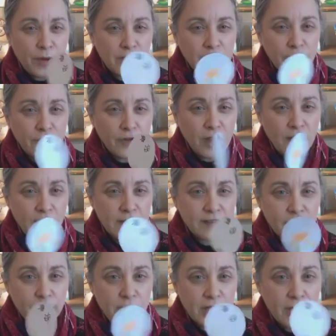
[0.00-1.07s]

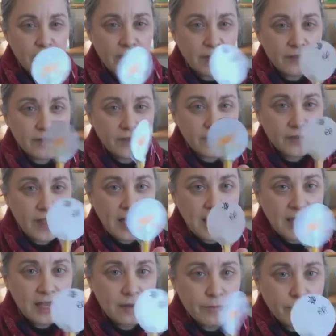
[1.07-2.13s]
butterflies appearing in the
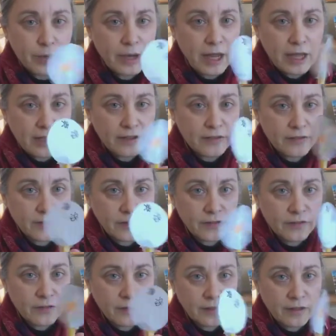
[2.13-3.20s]
same
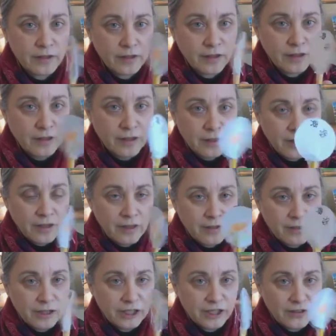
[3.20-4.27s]
place,
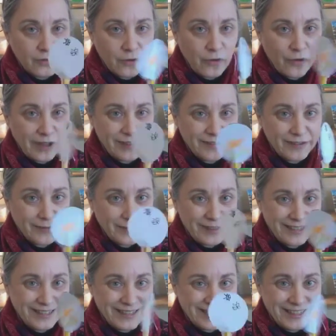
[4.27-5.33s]
which is quite
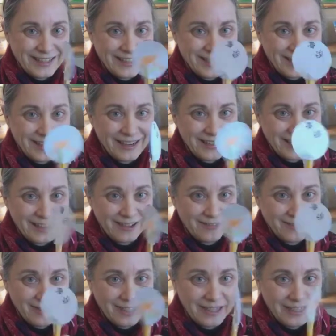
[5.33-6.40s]
sweet. I like that
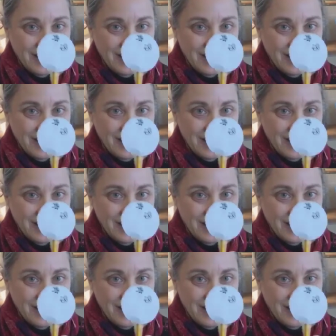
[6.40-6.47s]
one.